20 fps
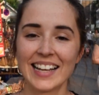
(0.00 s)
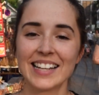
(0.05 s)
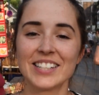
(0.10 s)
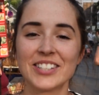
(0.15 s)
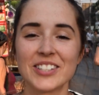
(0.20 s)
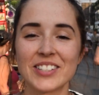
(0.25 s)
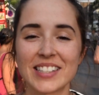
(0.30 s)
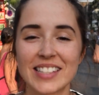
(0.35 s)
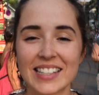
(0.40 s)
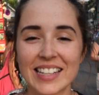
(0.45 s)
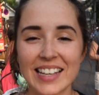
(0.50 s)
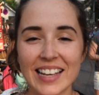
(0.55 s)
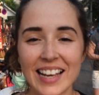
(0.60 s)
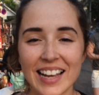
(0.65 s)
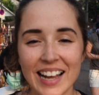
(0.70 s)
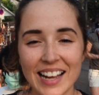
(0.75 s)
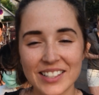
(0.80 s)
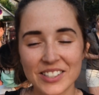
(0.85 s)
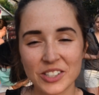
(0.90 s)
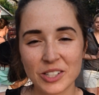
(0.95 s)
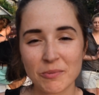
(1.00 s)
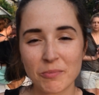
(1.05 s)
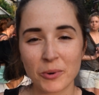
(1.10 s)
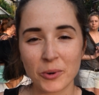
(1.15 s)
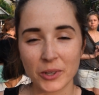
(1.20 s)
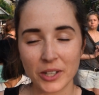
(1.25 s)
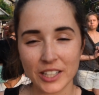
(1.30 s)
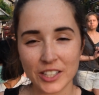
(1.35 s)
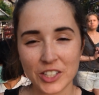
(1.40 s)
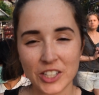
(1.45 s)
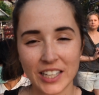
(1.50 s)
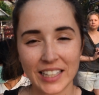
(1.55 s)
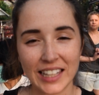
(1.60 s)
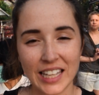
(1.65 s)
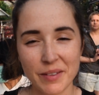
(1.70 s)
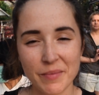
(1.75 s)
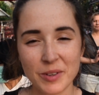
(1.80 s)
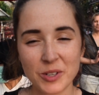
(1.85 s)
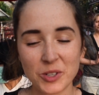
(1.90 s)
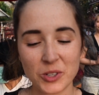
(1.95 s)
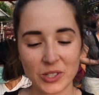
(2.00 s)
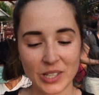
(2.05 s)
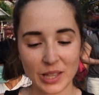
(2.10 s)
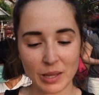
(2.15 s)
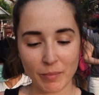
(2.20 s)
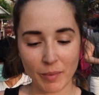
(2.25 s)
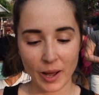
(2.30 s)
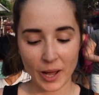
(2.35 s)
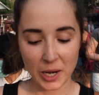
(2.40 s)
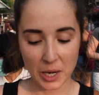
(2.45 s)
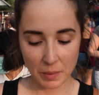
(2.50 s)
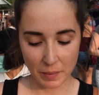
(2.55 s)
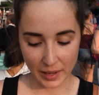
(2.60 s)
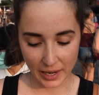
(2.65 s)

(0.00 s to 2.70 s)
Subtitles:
Do you see, as she poured it, she had lemon juice at the bottom